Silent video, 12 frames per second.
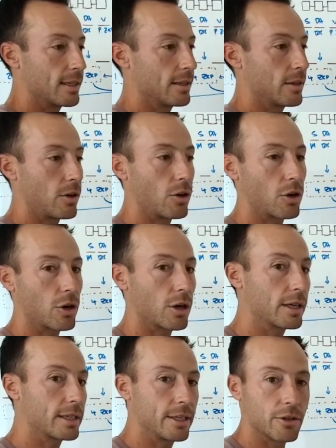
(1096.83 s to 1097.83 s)

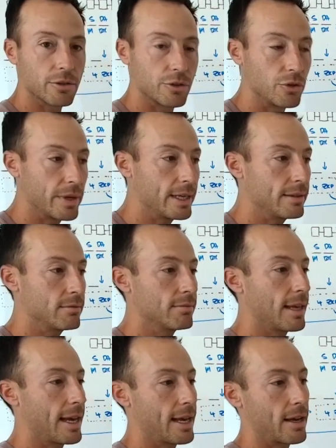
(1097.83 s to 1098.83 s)
are a year or two in,
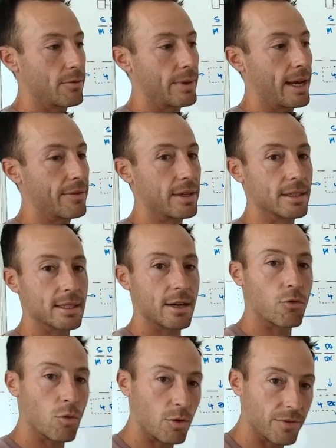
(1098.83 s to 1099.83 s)
and we have things like
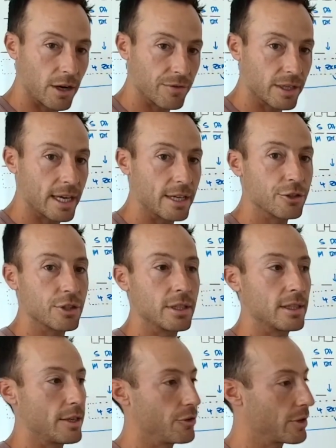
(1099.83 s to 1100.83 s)
formal
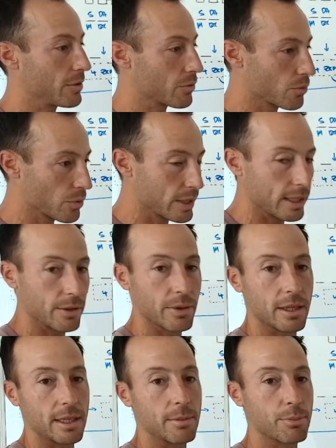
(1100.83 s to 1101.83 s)
verification, and you can really,
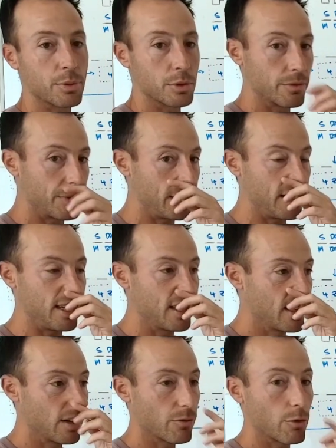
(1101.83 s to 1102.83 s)
really prove the
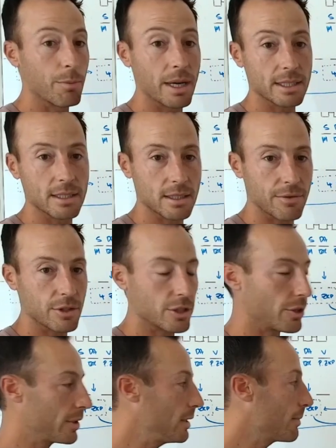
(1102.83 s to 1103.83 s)
robustness of the
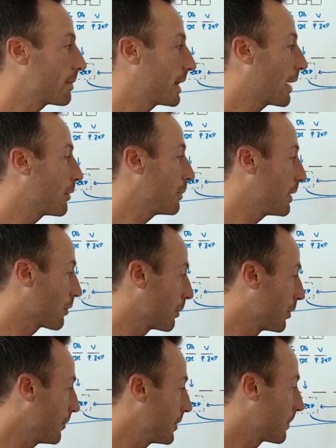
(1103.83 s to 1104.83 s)
security, that would be
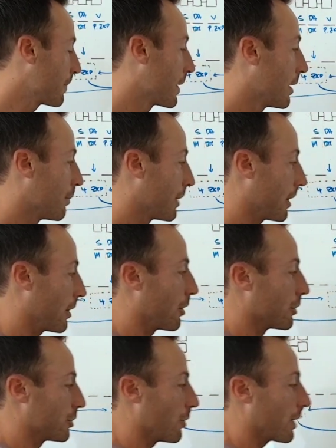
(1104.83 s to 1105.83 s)
removed. But
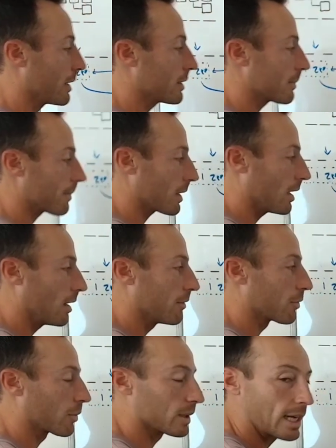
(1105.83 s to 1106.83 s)
those two things of
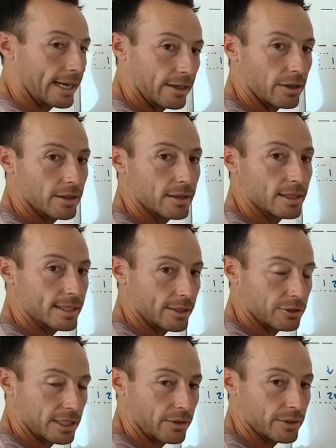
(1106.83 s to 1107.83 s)
relying on the
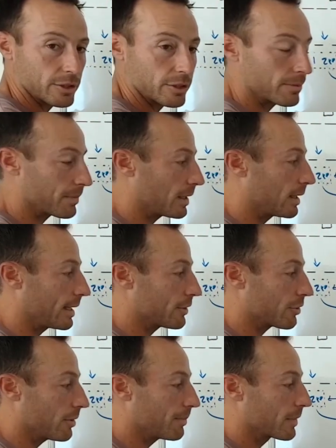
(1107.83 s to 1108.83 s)
single sequencer in the interim